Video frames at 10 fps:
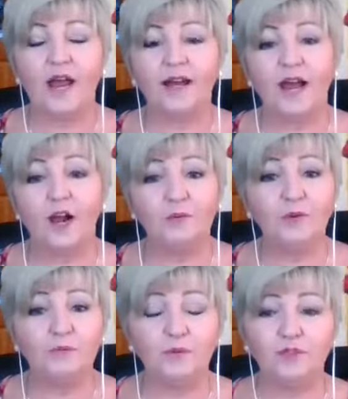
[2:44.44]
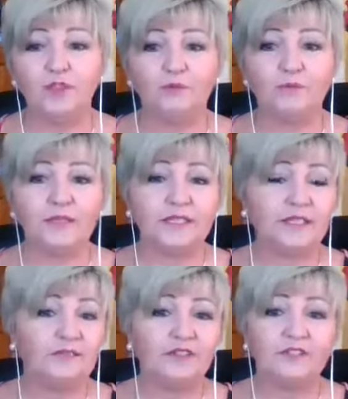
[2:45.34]
and help you build your
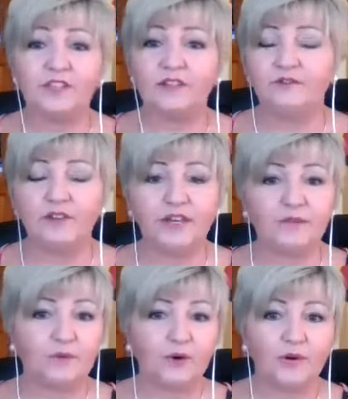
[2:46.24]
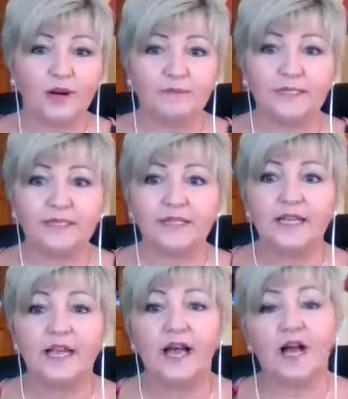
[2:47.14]
business, even if it's an affiliate program business,
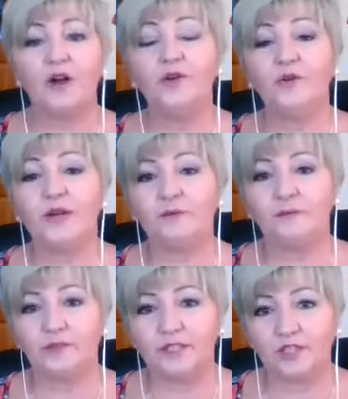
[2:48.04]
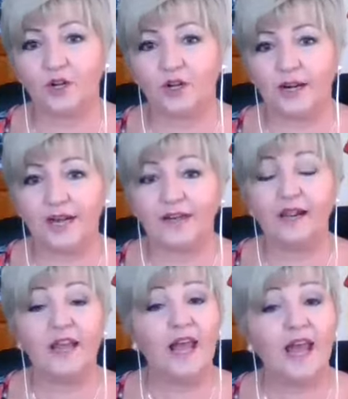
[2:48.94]
how you can build it online
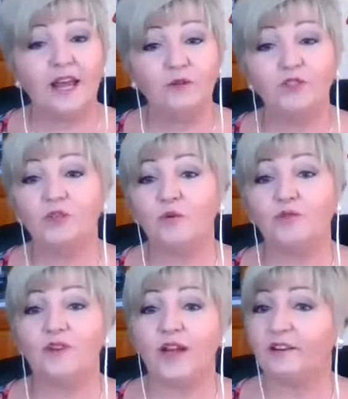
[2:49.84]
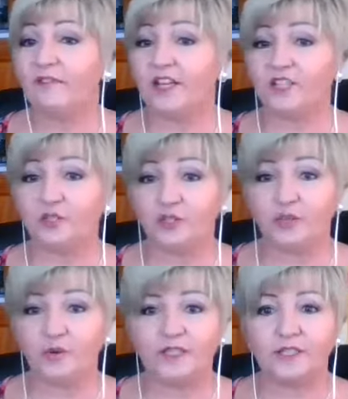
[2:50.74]
and also offline if that's your
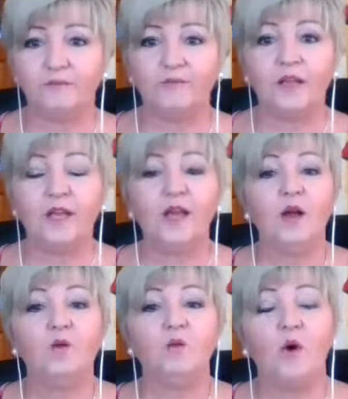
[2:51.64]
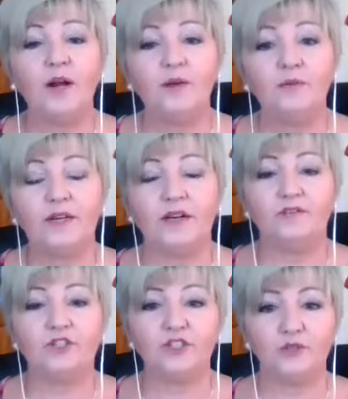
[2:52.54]
choice. What I would
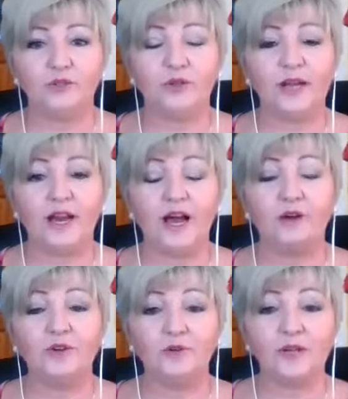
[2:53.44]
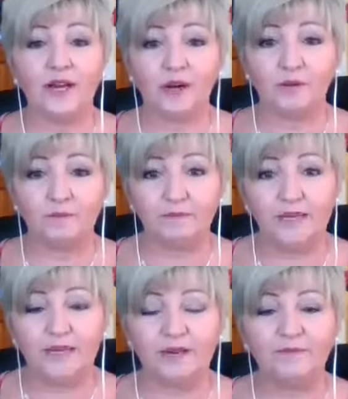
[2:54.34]
love you to do and how you can help
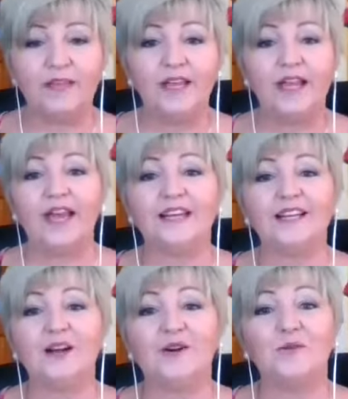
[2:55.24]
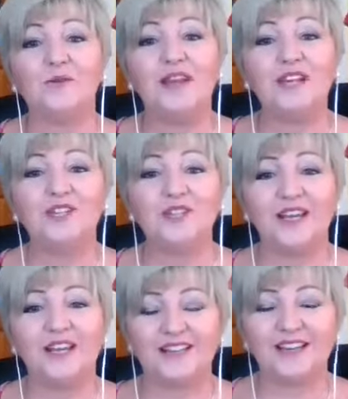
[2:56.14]
me and how we
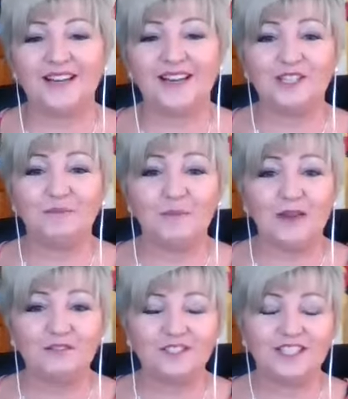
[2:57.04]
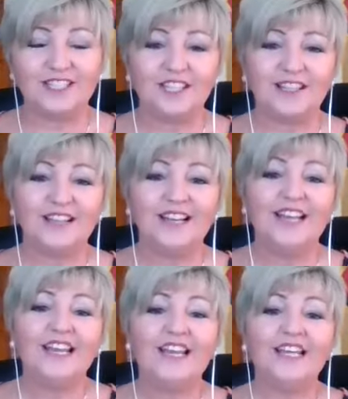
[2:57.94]
together can actually benefit each other
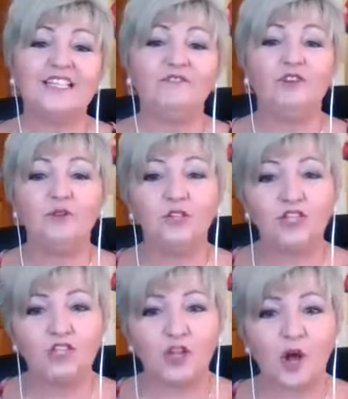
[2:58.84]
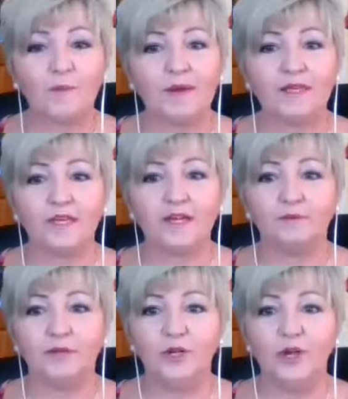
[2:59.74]
is if you could just comment
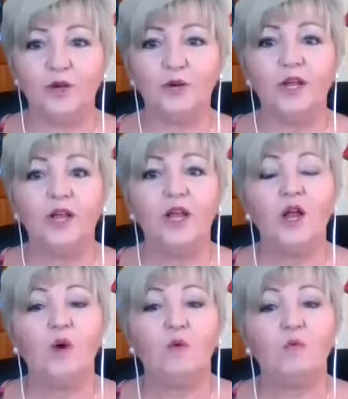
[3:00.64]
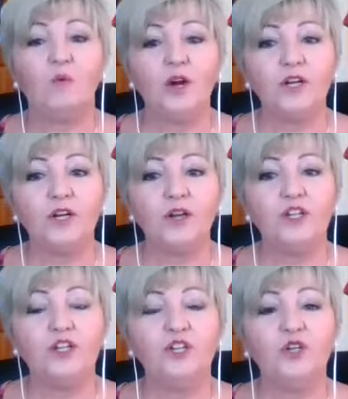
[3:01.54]
down below what
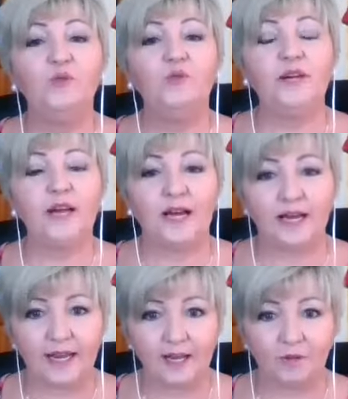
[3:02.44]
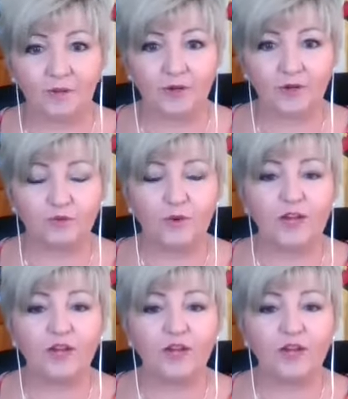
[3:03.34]
you would like help with, where